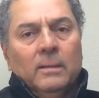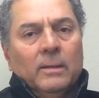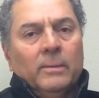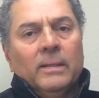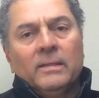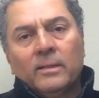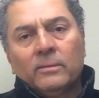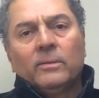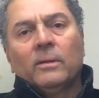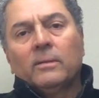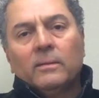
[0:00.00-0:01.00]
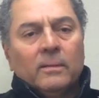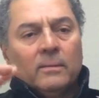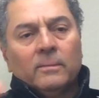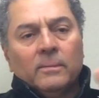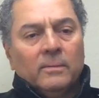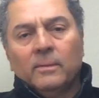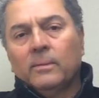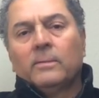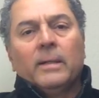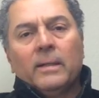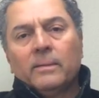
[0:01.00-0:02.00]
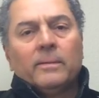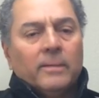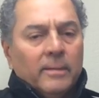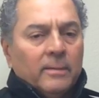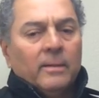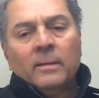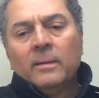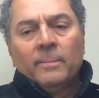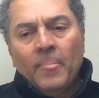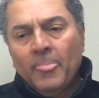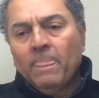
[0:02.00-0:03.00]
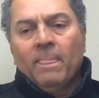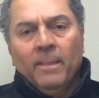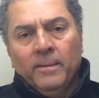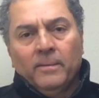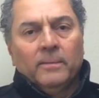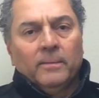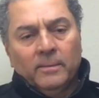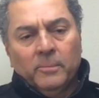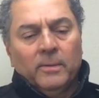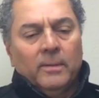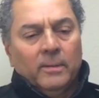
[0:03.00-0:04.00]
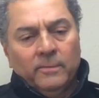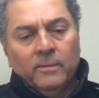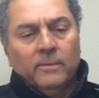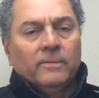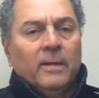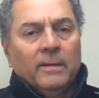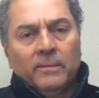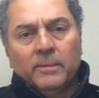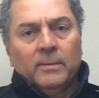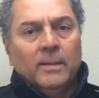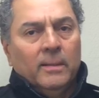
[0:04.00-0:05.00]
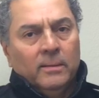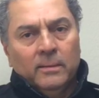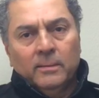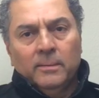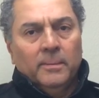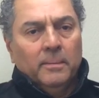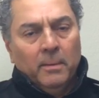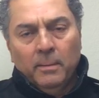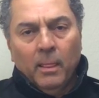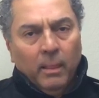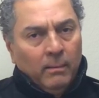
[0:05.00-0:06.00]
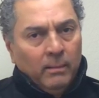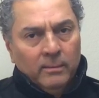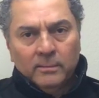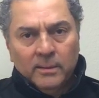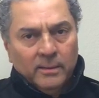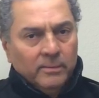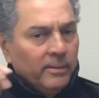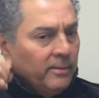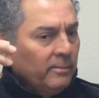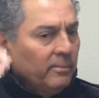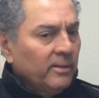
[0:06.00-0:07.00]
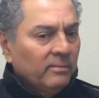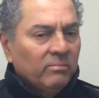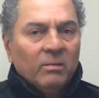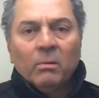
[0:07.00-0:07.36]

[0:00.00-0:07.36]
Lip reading: and when the talk, you know, on the radio you hear, oh, this morning at 4:05 there was an accident. It's like you hear this.